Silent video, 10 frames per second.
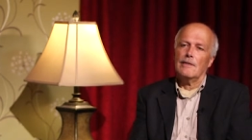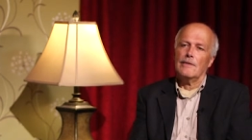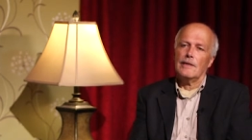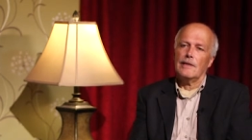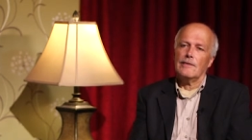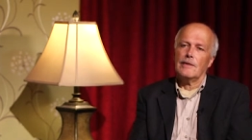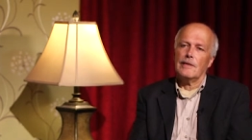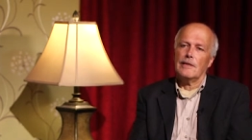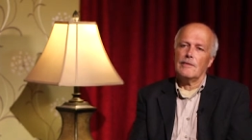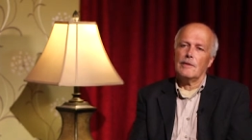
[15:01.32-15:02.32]

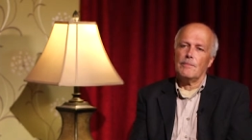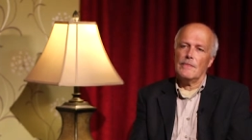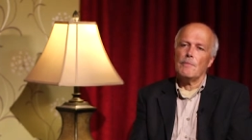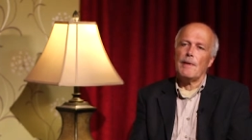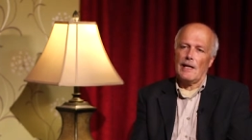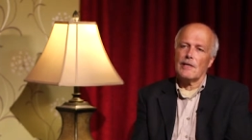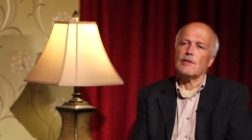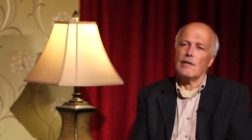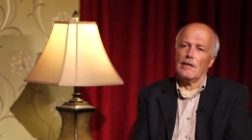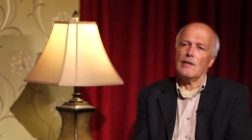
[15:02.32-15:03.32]
The
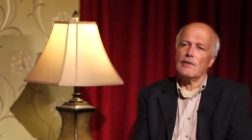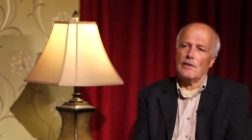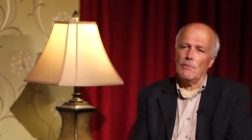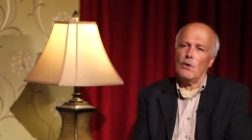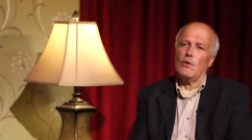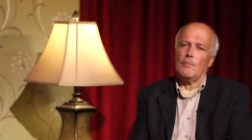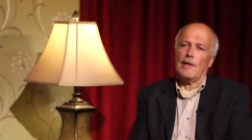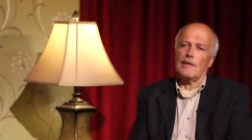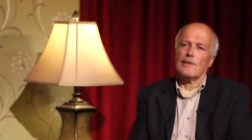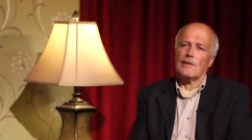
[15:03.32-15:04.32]
Palestinians are more
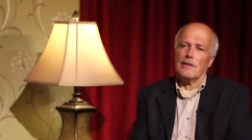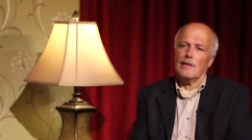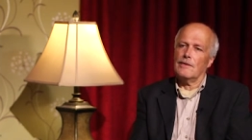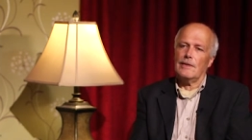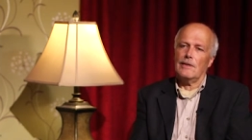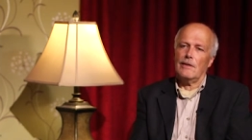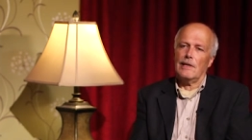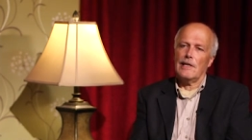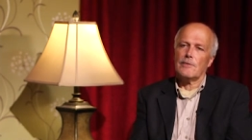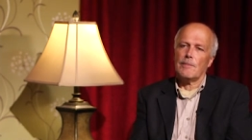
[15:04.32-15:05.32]
Palestinian, they're not
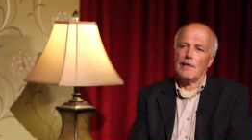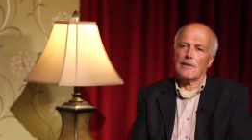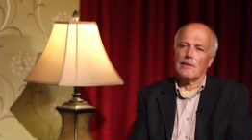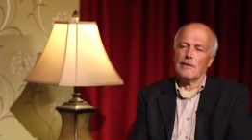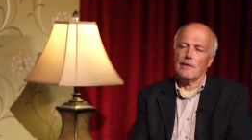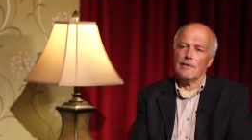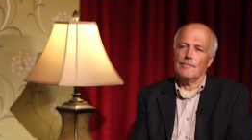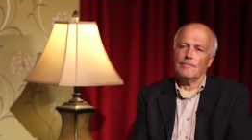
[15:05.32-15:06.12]
less Palestinian.